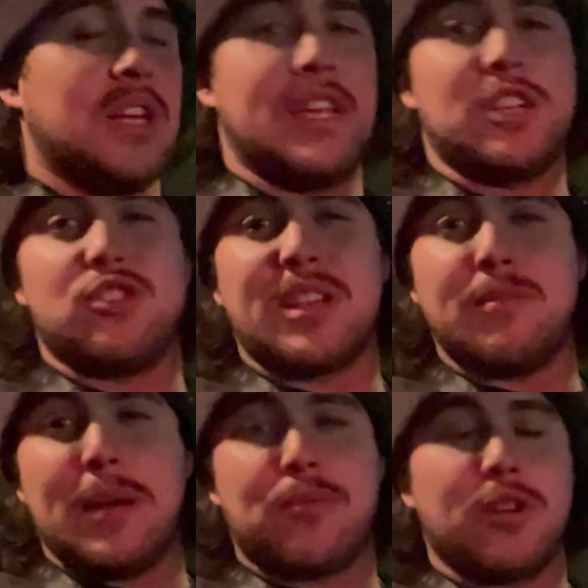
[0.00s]
drinking
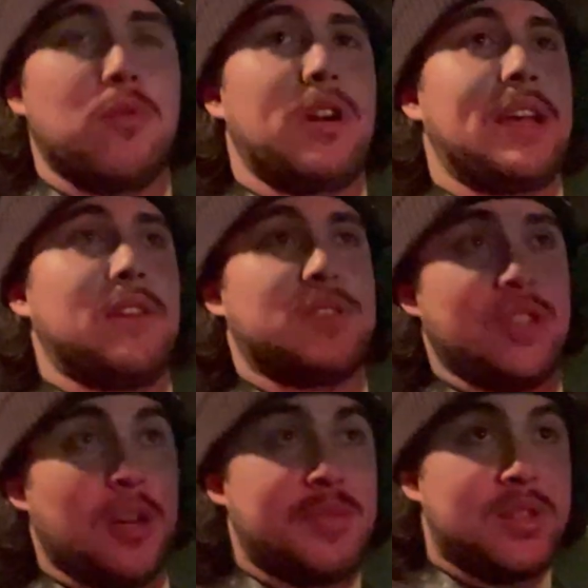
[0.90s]
my pre-workout
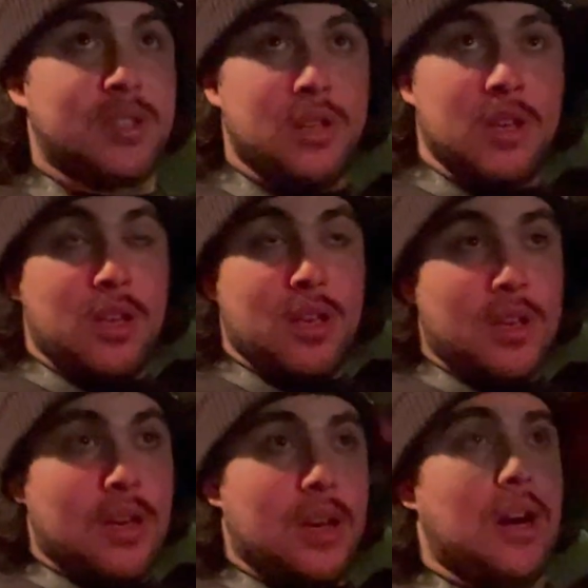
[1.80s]
sups
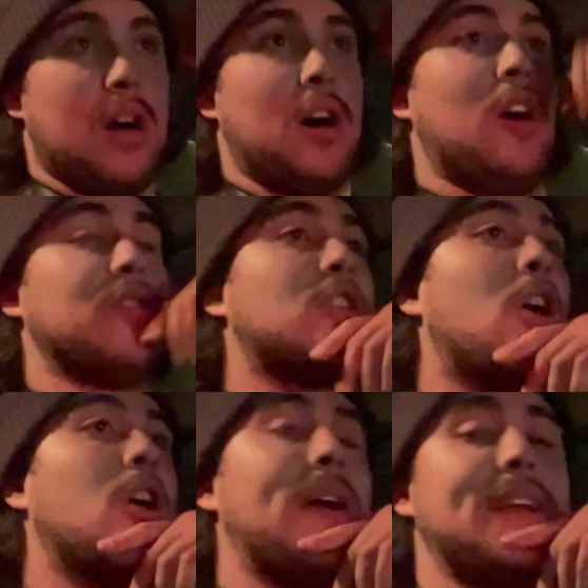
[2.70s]
on the
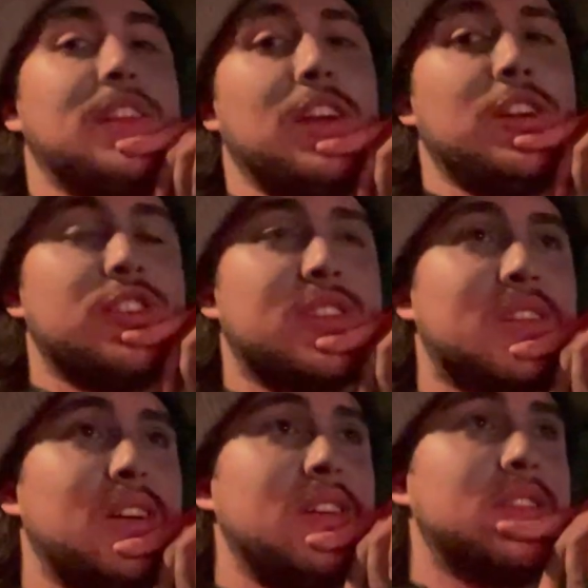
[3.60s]
car ride there, just
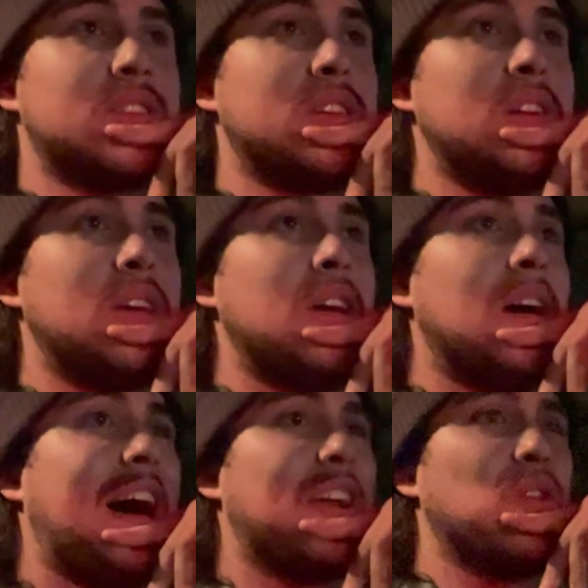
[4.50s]
because
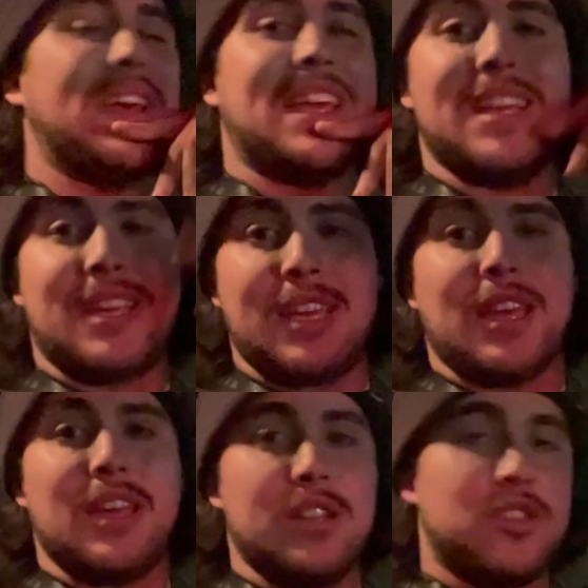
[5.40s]
I don't like it
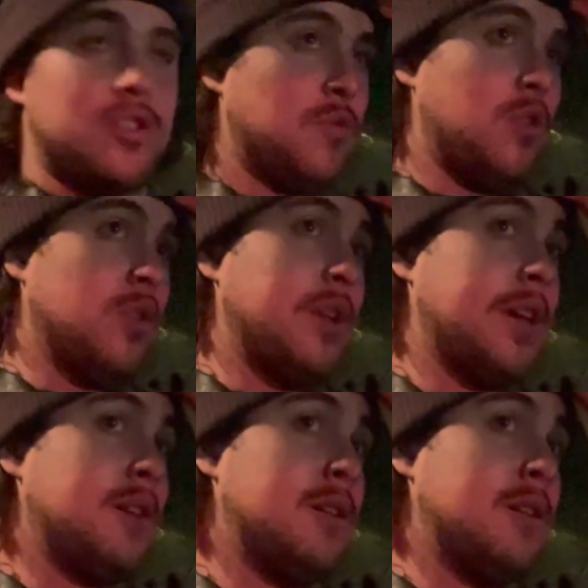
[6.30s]
kicking in too early.